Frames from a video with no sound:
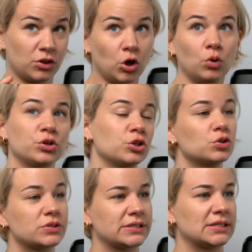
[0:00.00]
golden
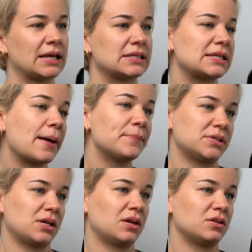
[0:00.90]
goose is to get to
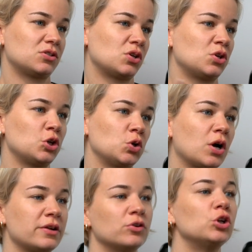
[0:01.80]
10%. So
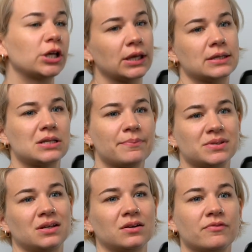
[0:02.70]
you're looking at a
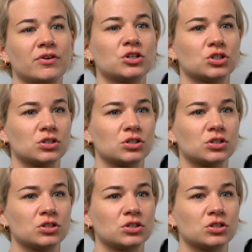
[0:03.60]
10% conversion.